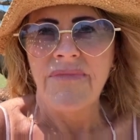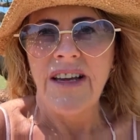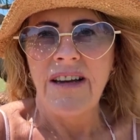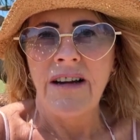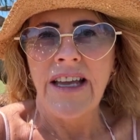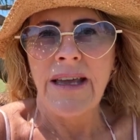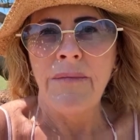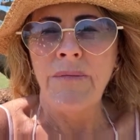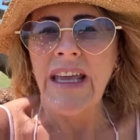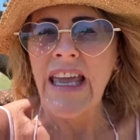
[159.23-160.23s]
I am
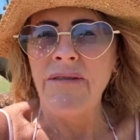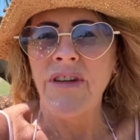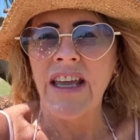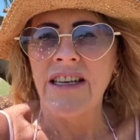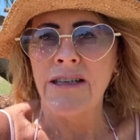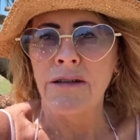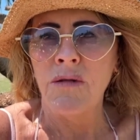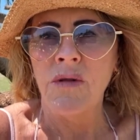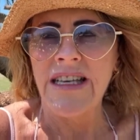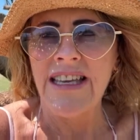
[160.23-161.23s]
a big advocate and
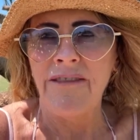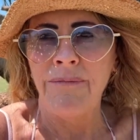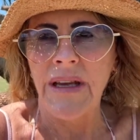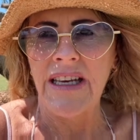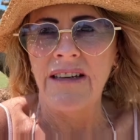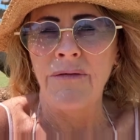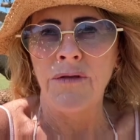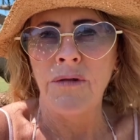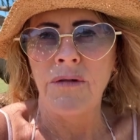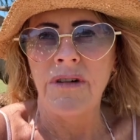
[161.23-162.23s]
always have been
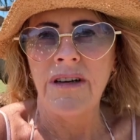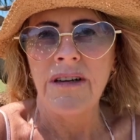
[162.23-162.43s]
for